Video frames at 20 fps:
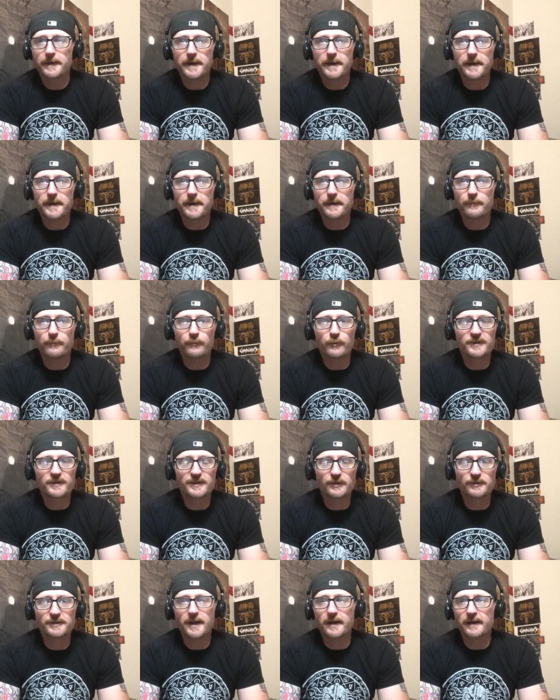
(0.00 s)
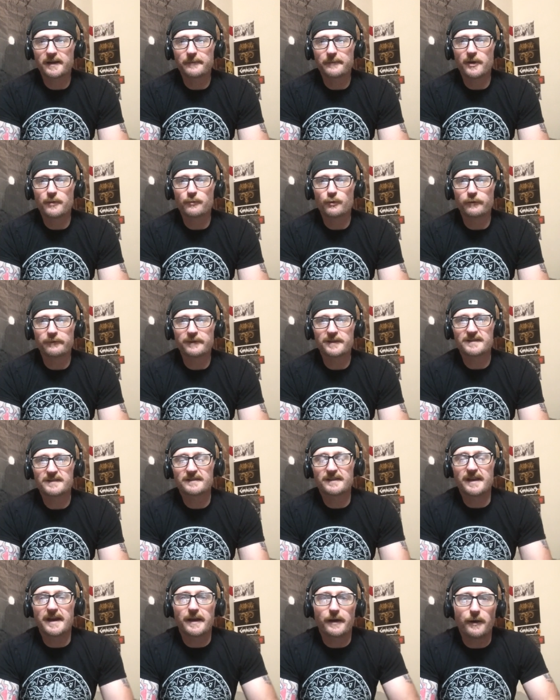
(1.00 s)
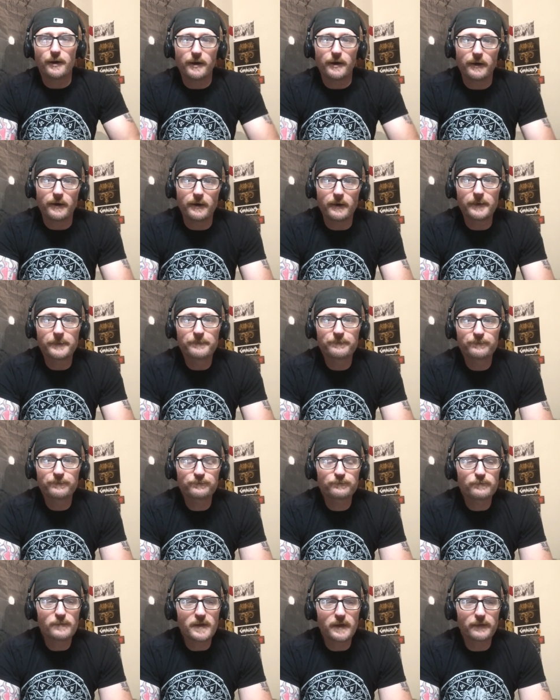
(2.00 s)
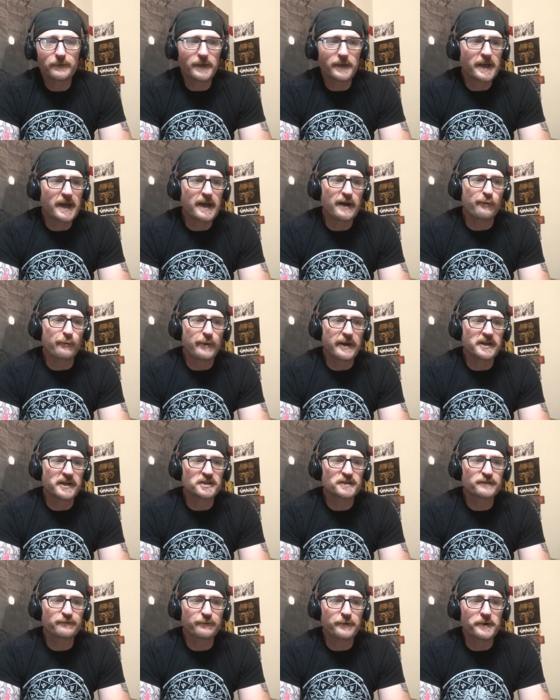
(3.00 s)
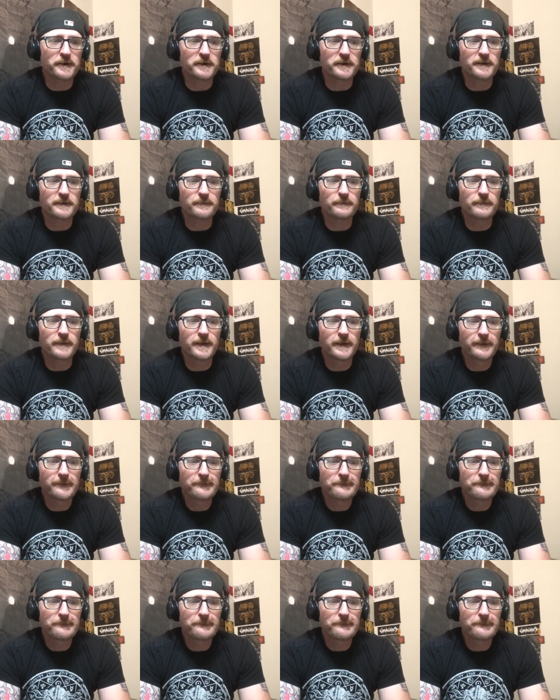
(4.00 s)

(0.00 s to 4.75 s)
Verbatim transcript: Um, we're still talking about movies that are, that kind of range from,